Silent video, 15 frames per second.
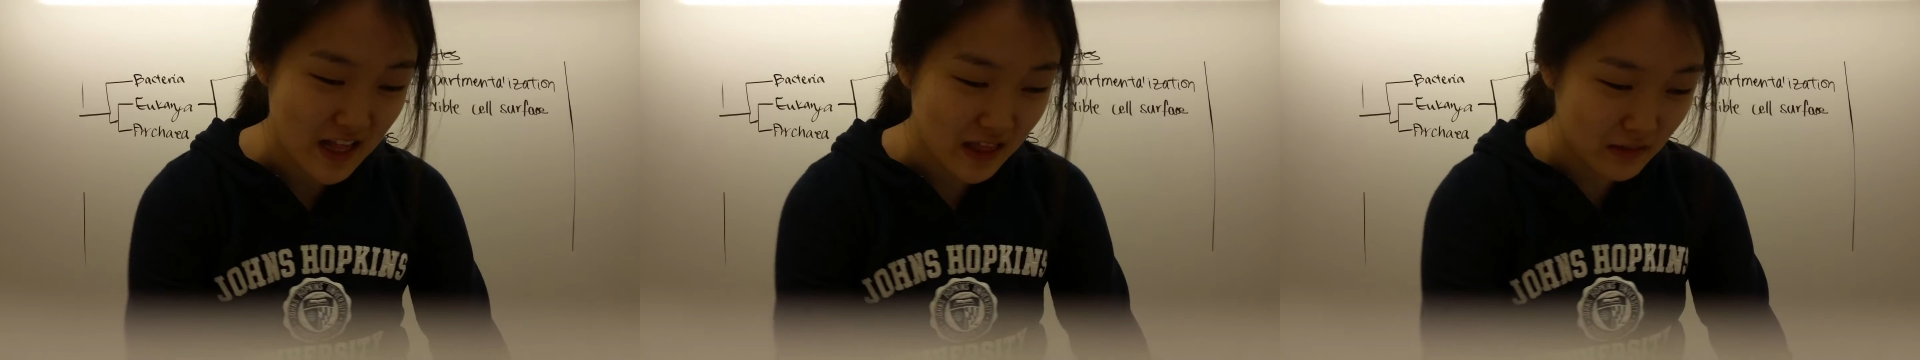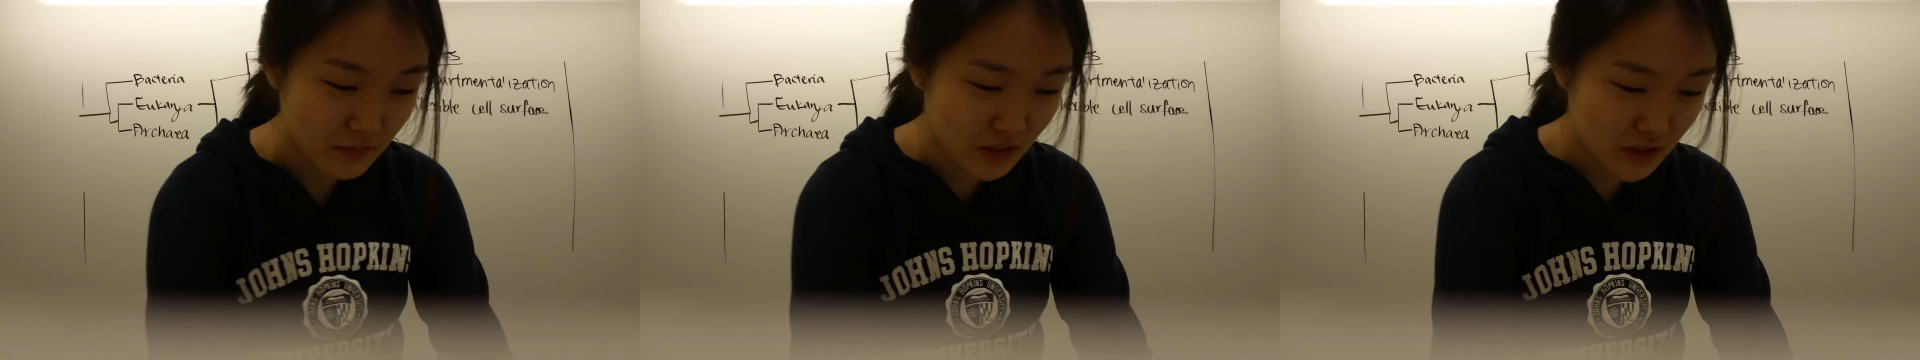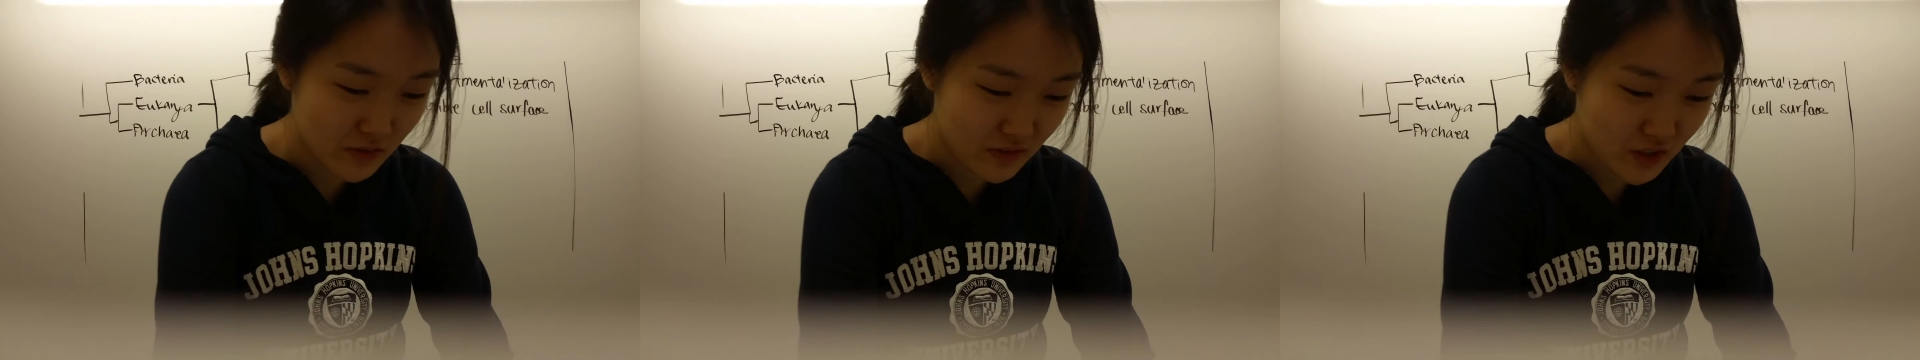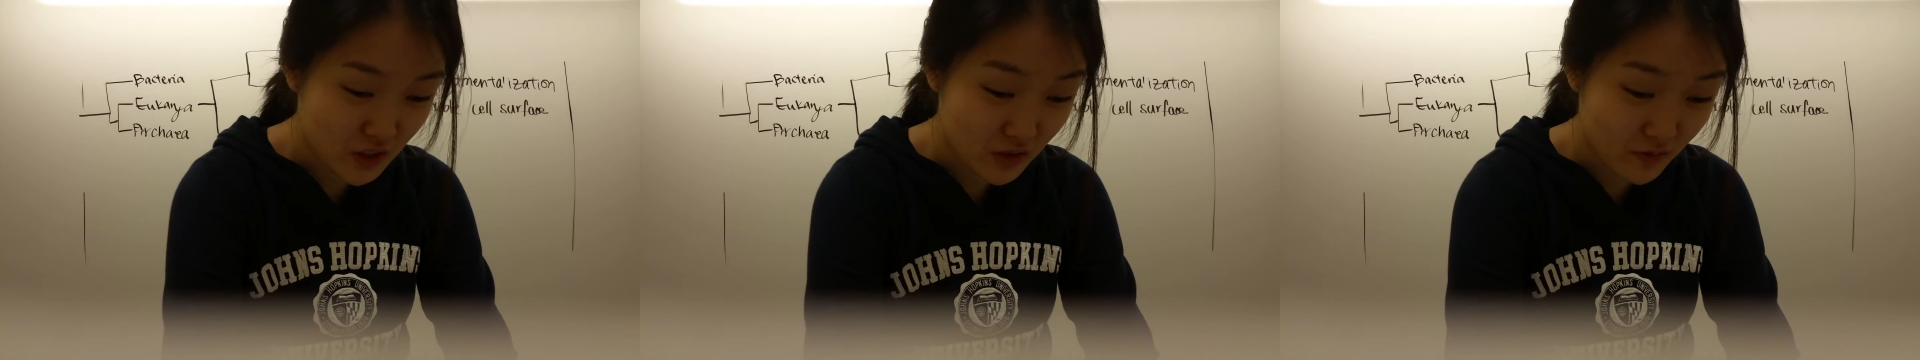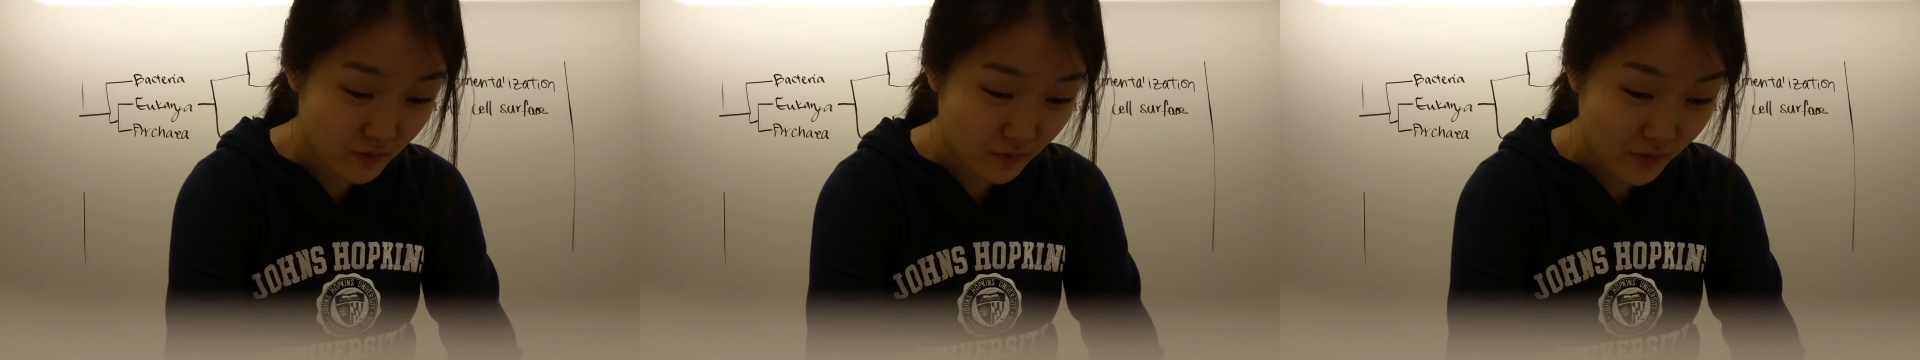Let me
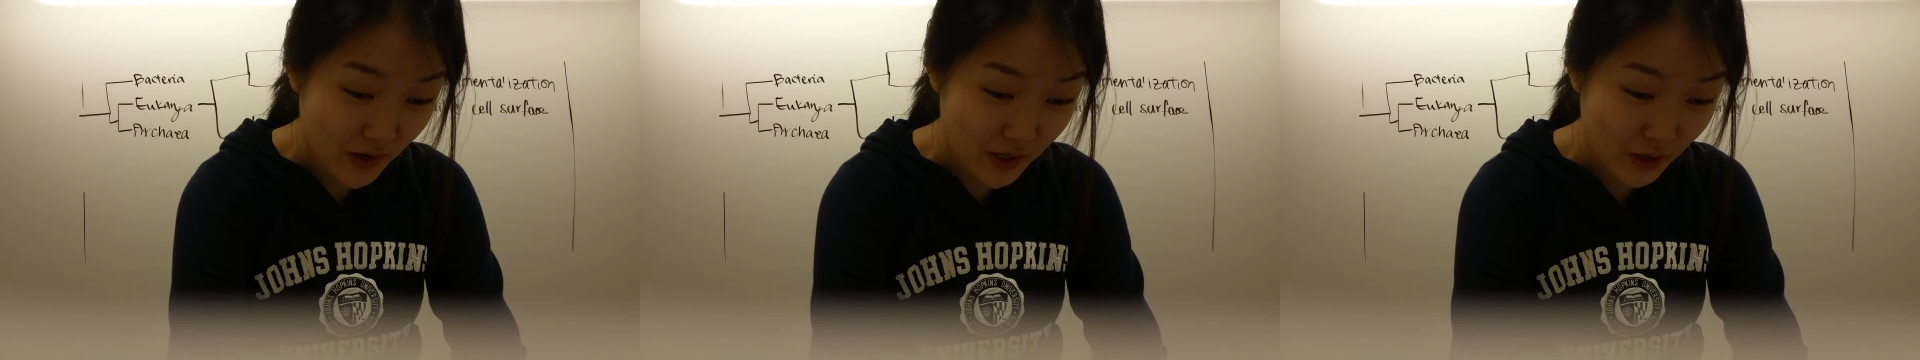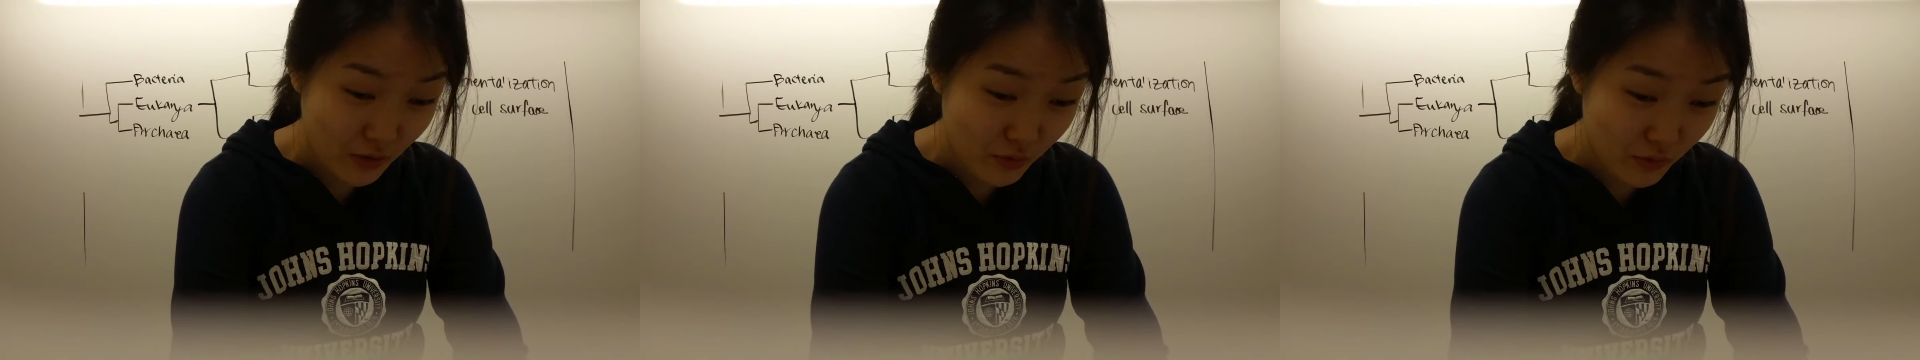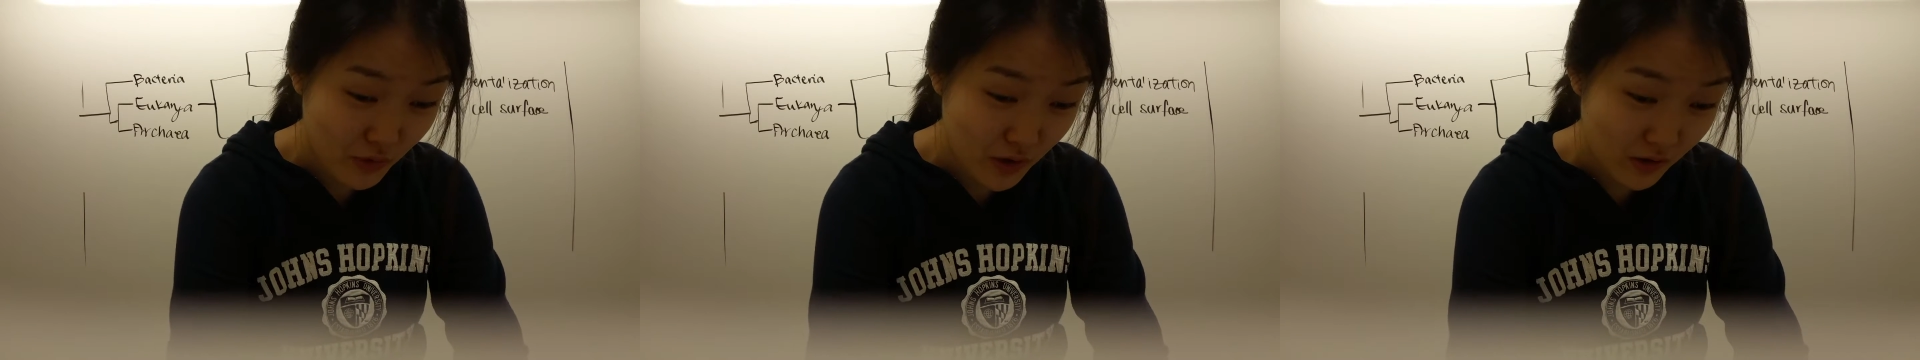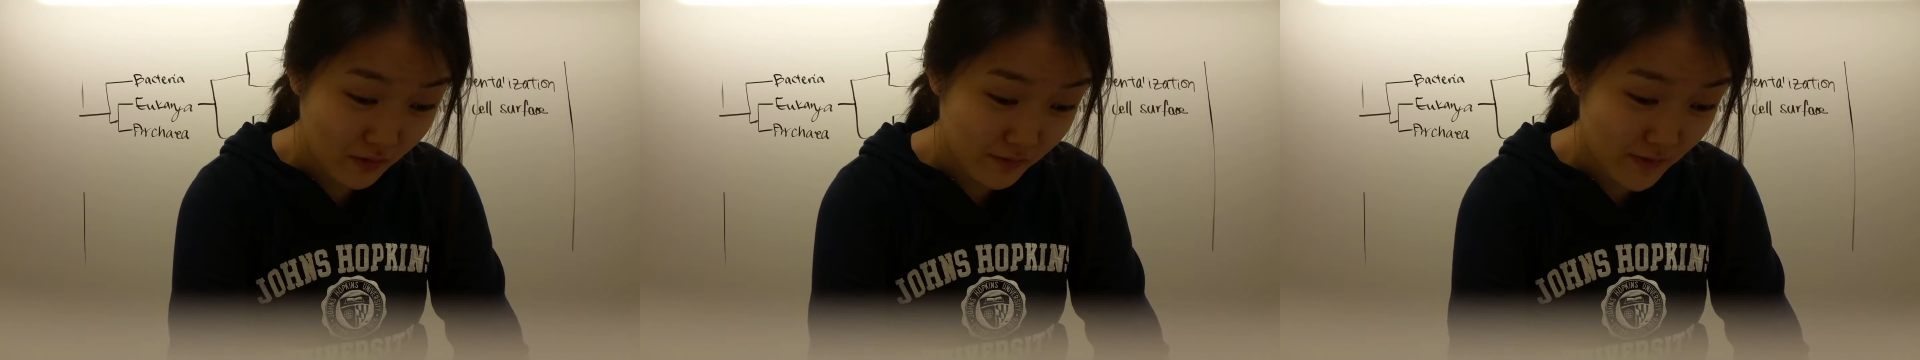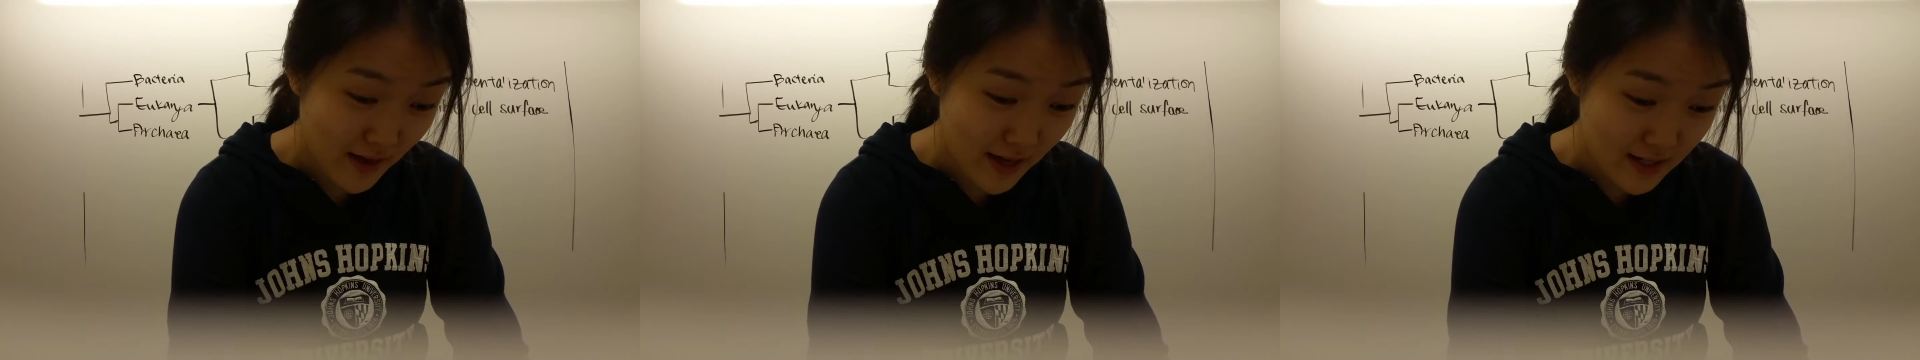just find out real
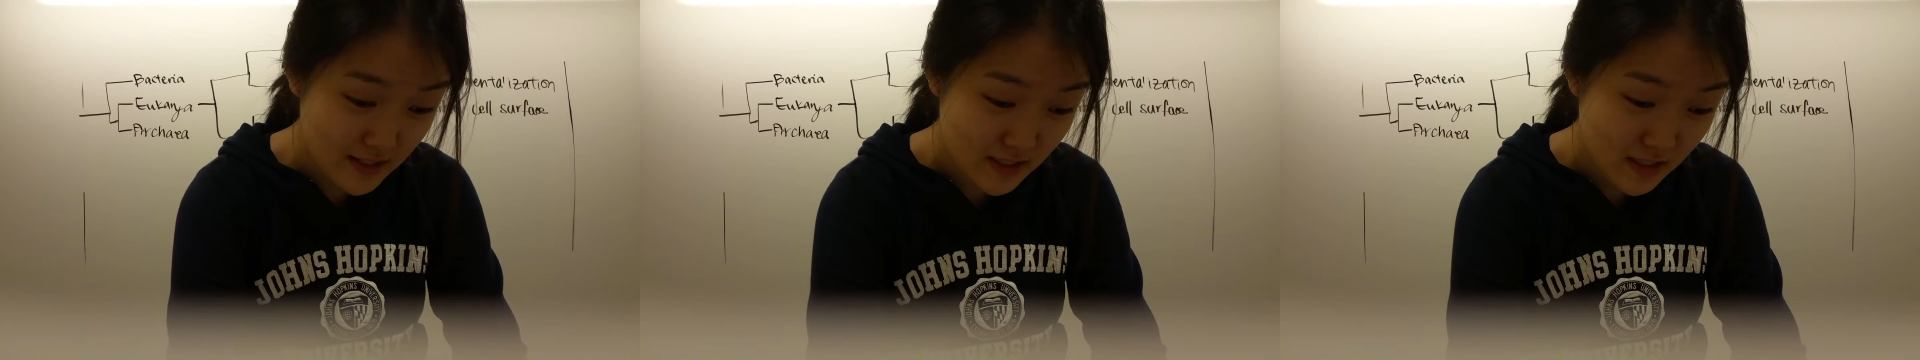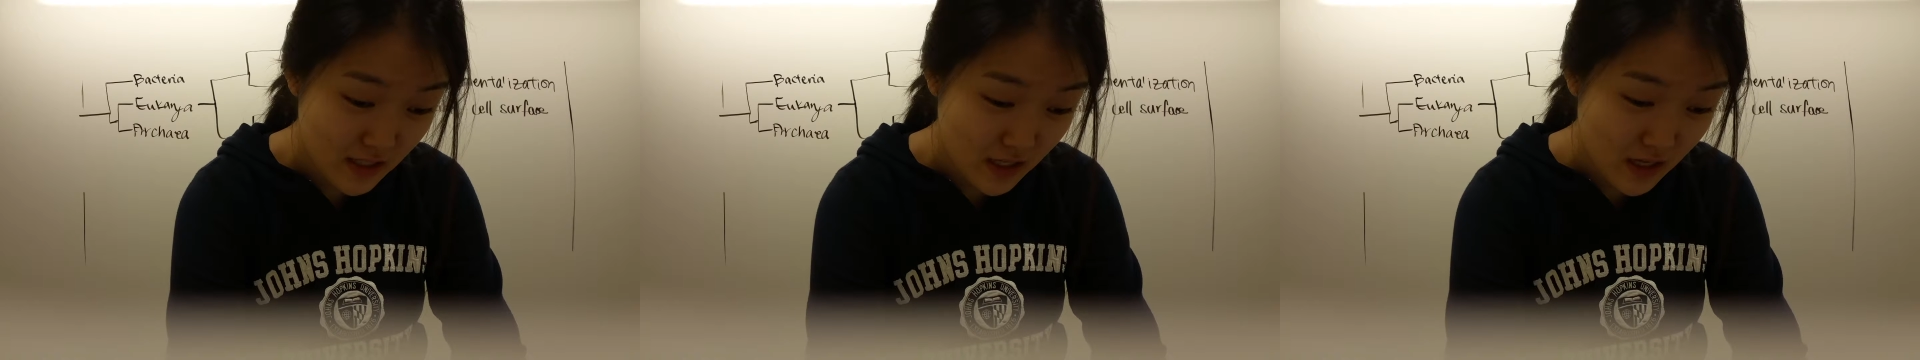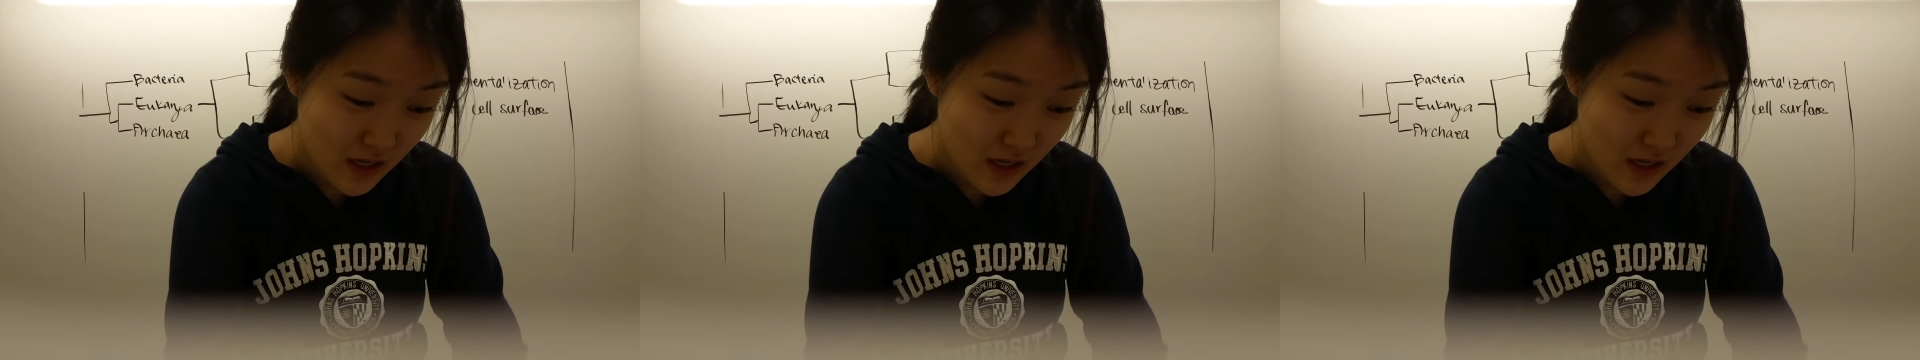fast